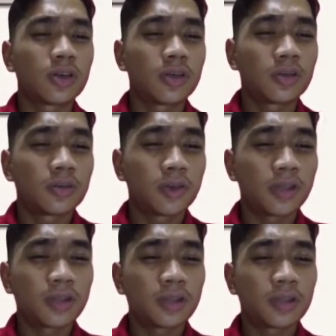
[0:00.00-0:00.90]
met
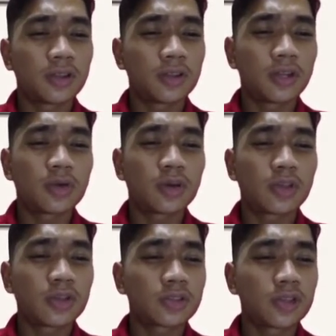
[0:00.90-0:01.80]
the required
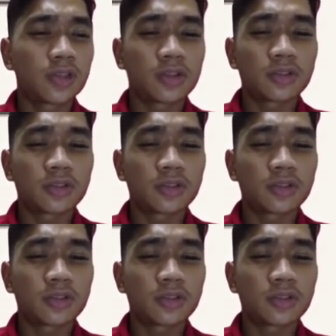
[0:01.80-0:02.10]
standard.